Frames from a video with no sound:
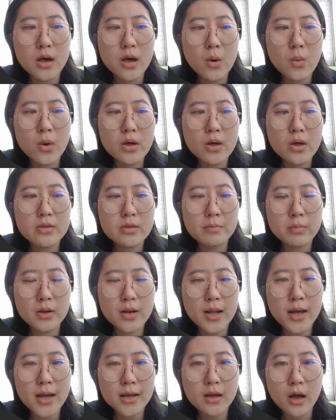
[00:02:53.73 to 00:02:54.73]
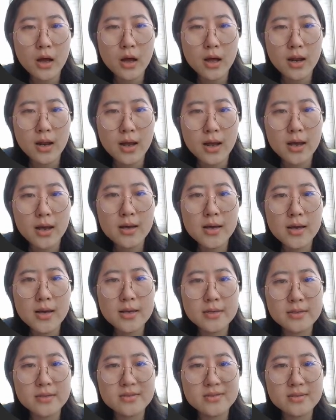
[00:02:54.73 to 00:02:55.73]
while the black color
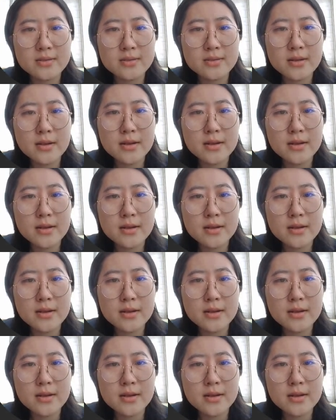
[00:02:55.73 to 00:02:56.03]
is